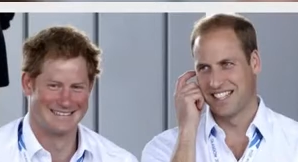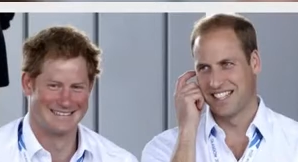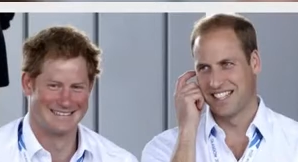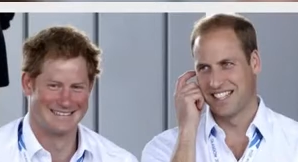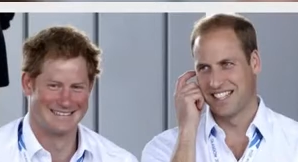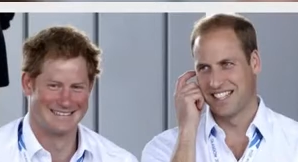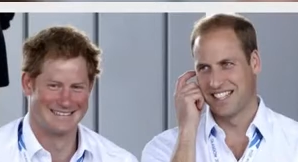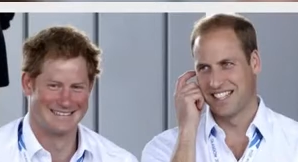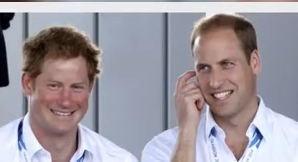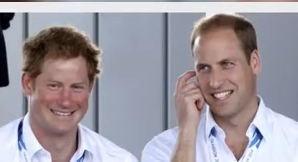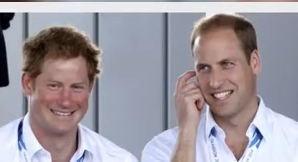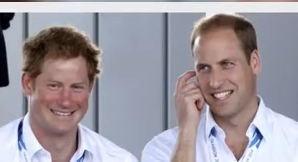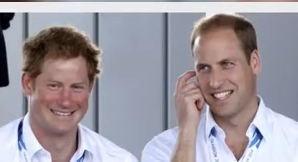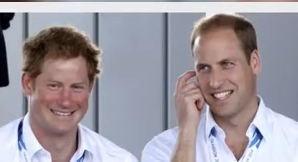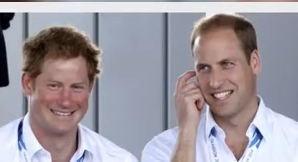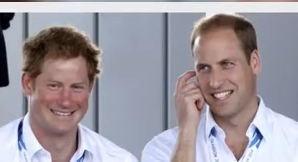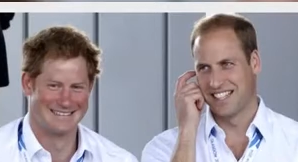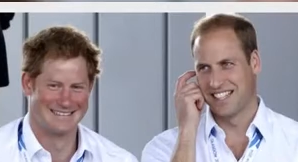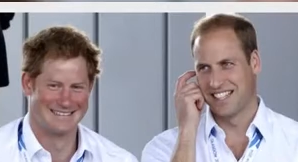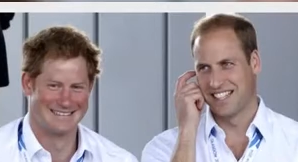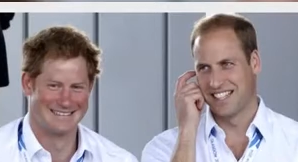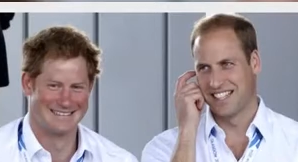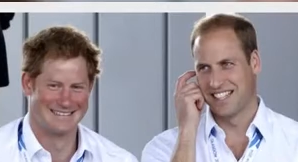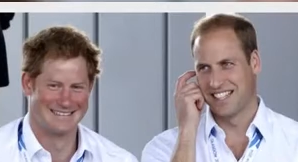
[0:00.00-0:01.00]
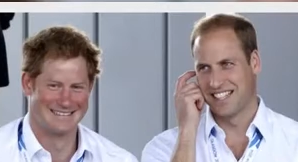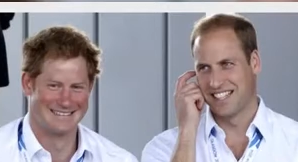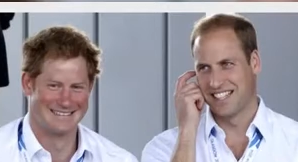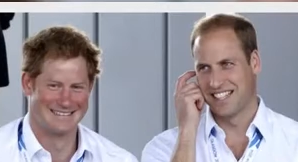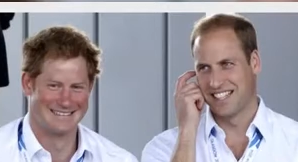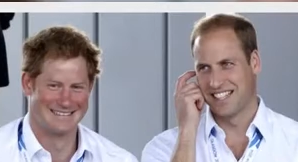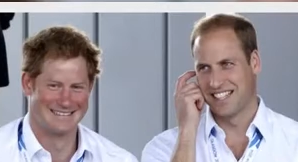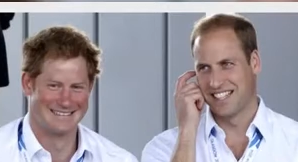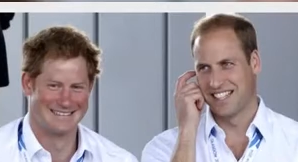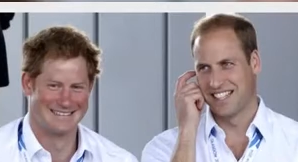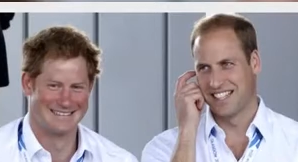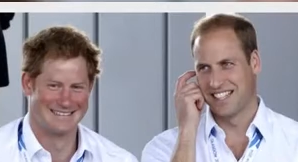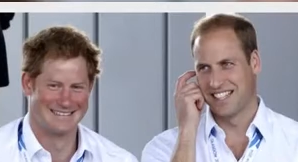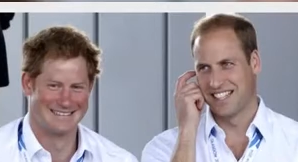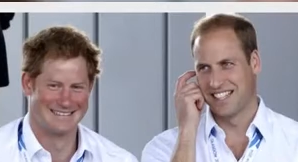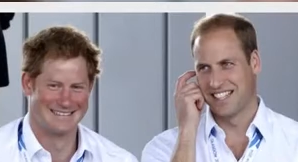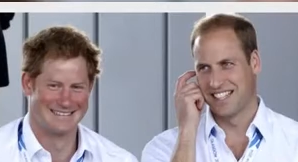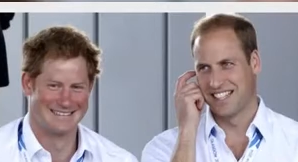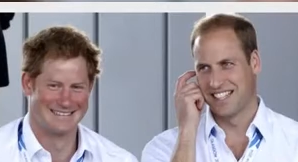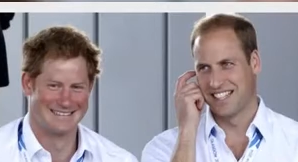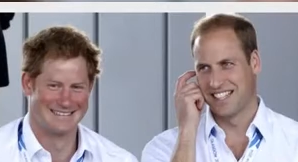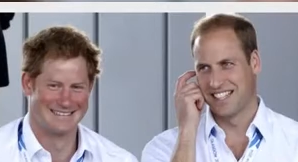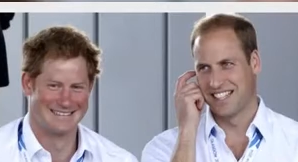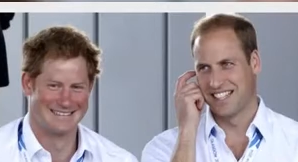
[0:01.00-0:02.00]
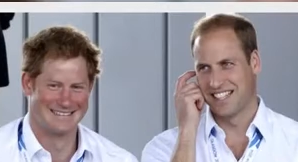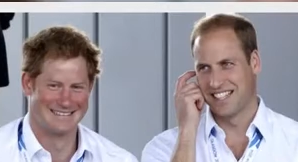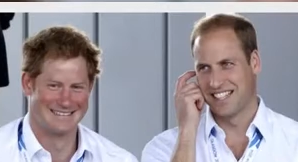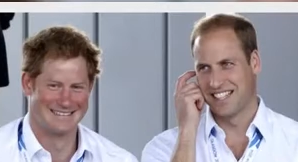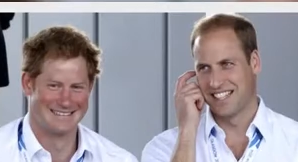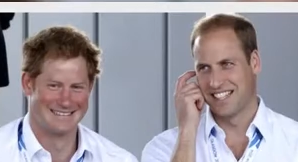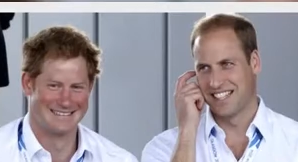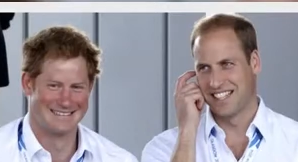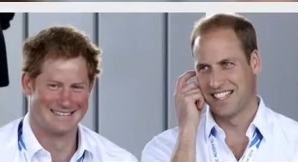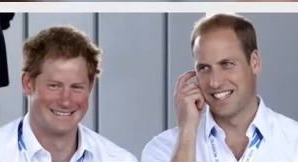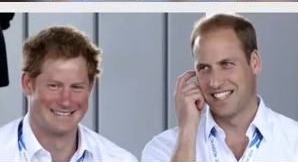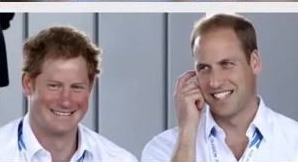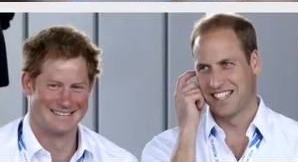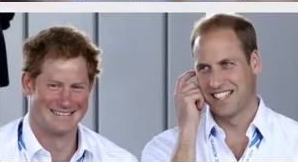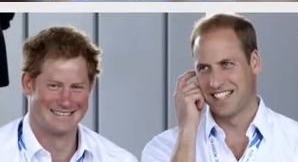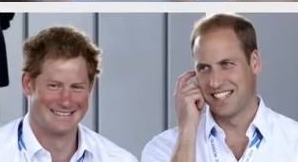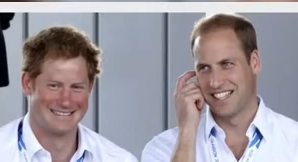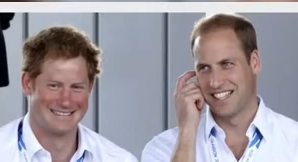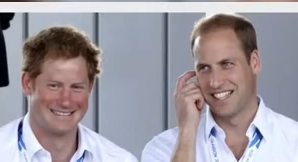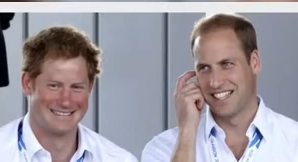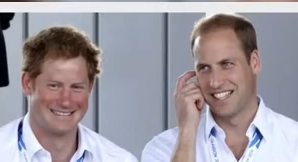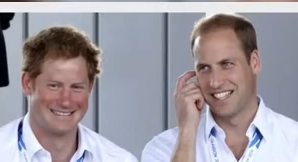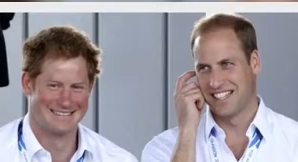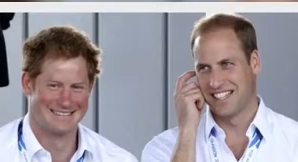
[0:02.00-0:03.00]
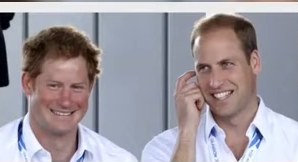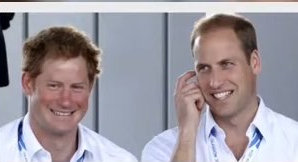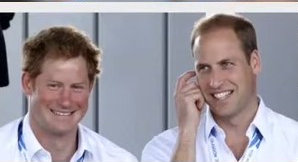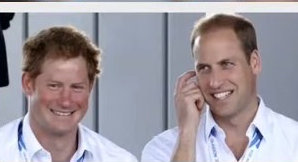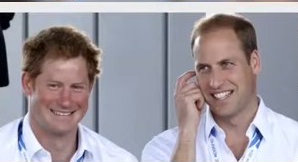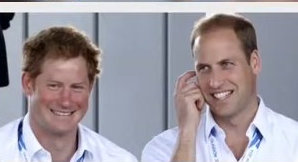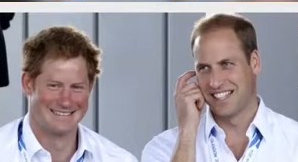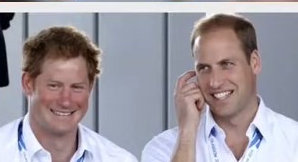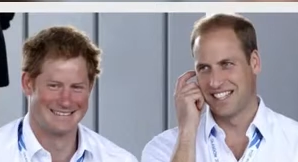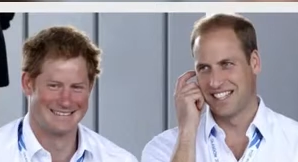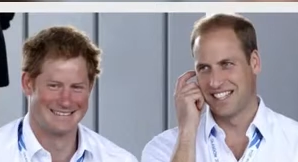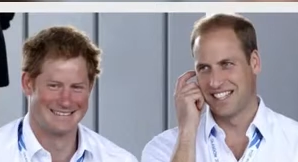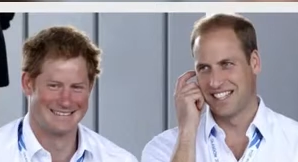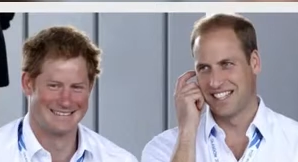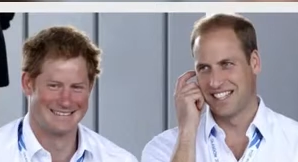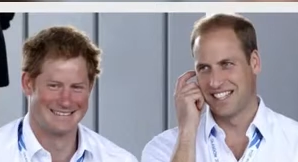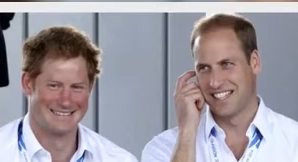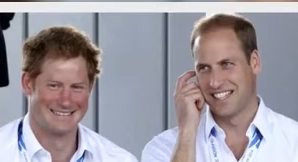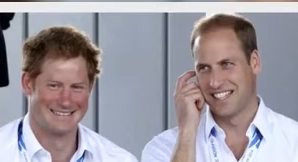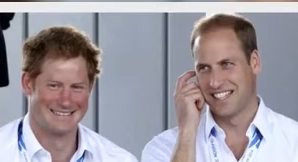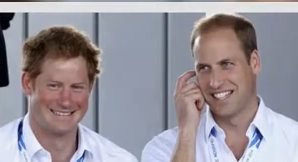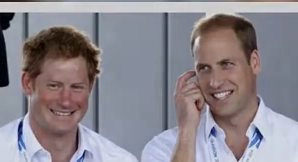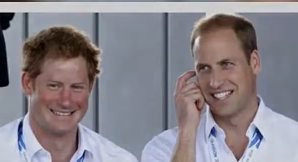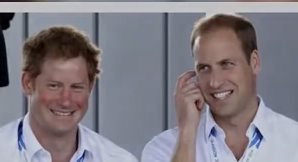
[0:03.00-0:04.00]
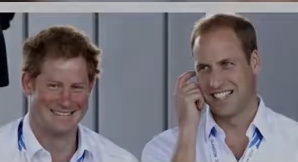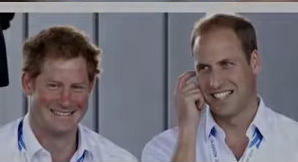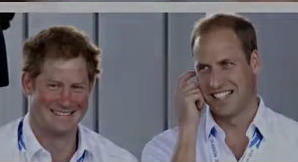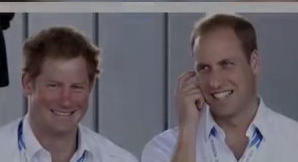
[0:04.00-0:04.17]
(no one is talking)